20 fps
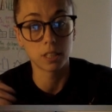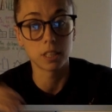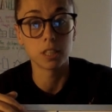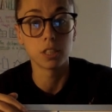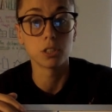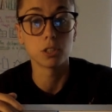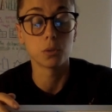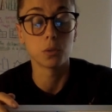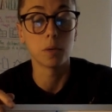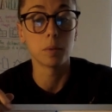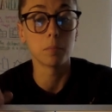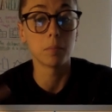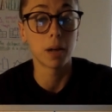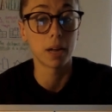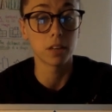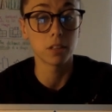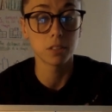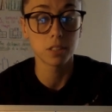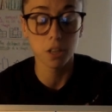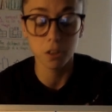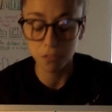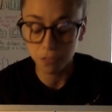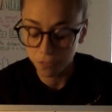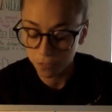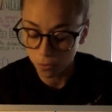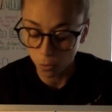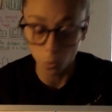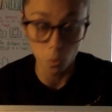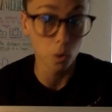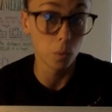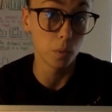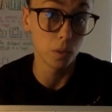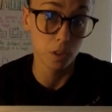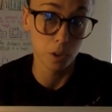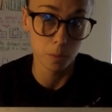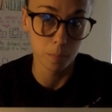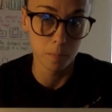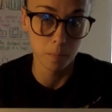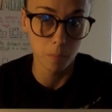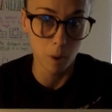that you're doing by yourself or with
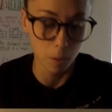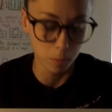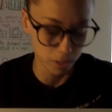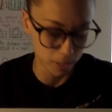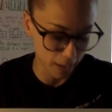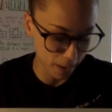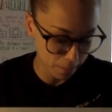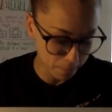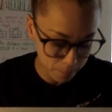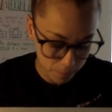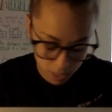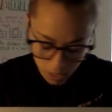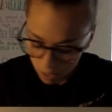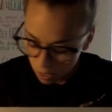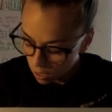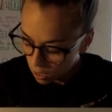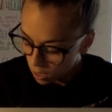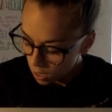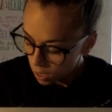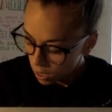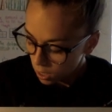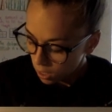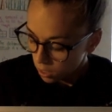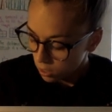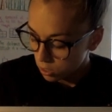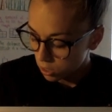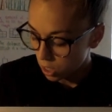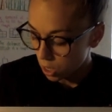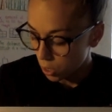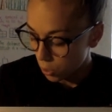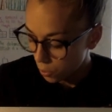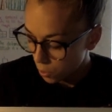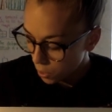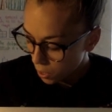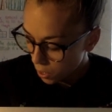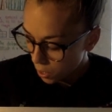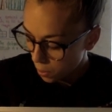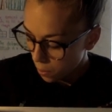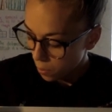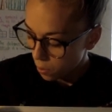your mom or dad. So,
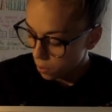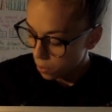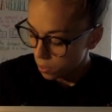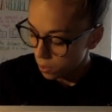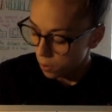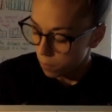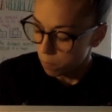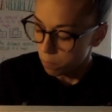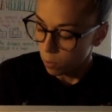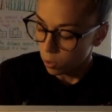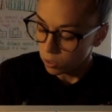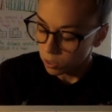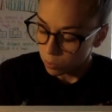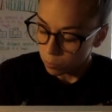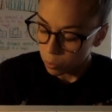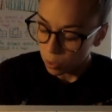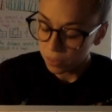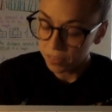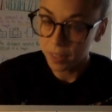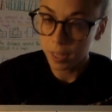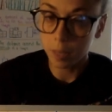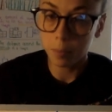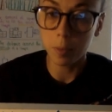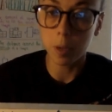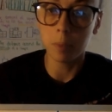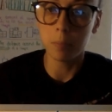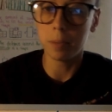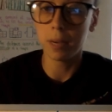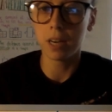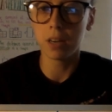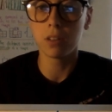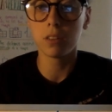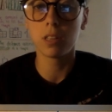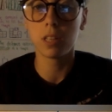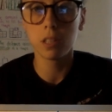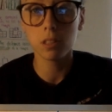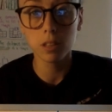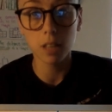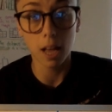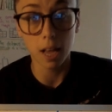most important thing about
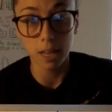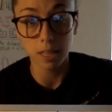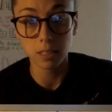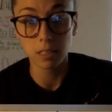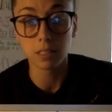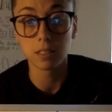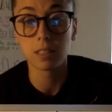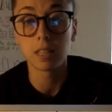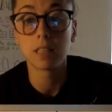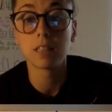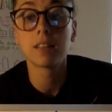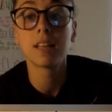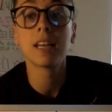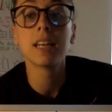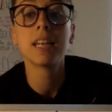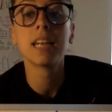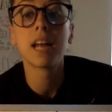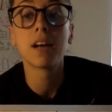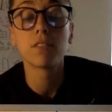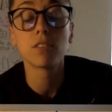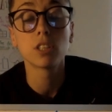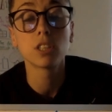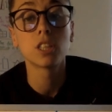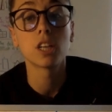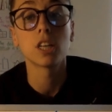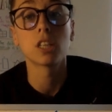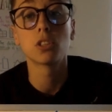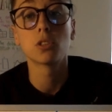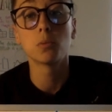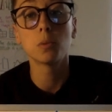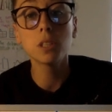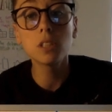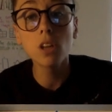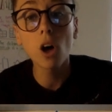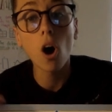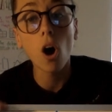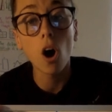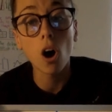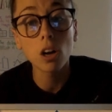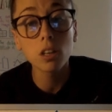parallel lines is that they never touch. We
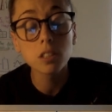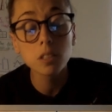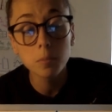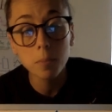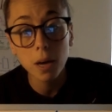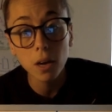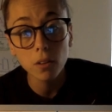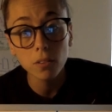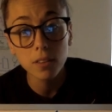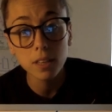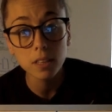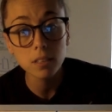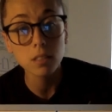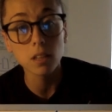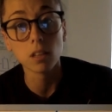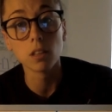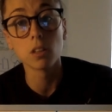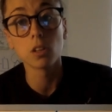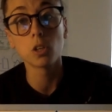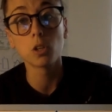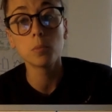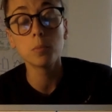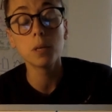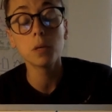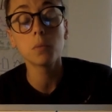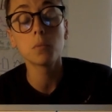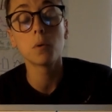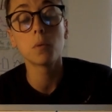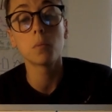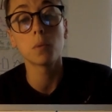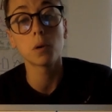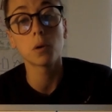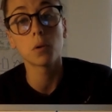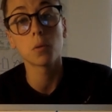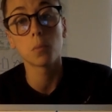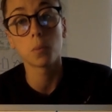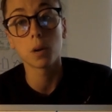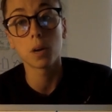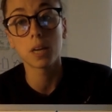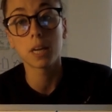talked about this a little bit when we were
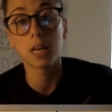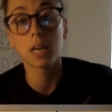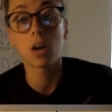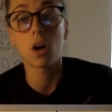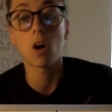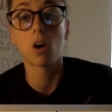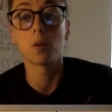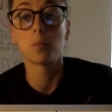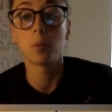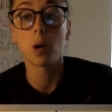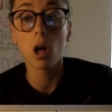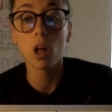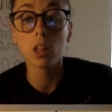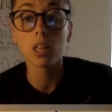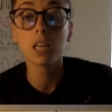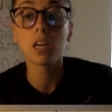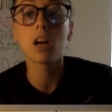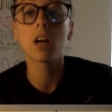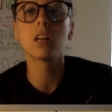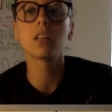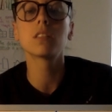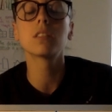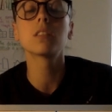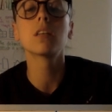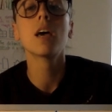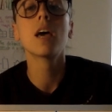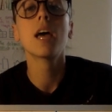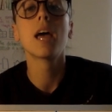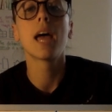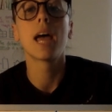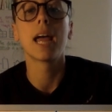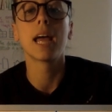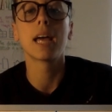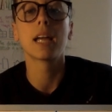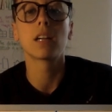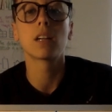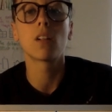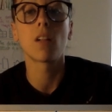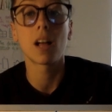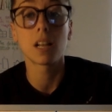working on polygons
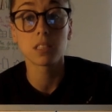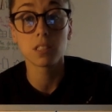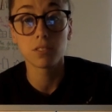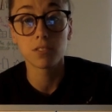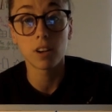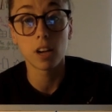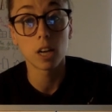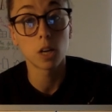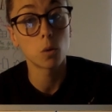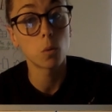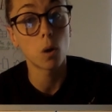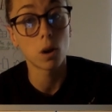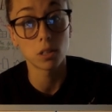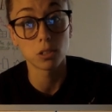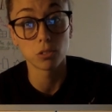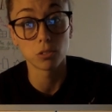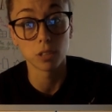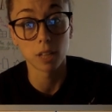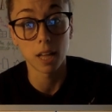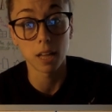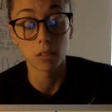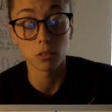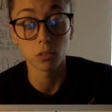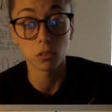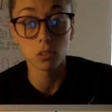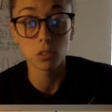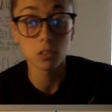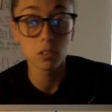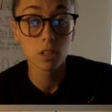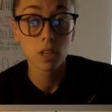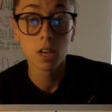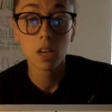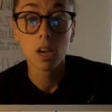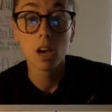and classifying quadrilaterals.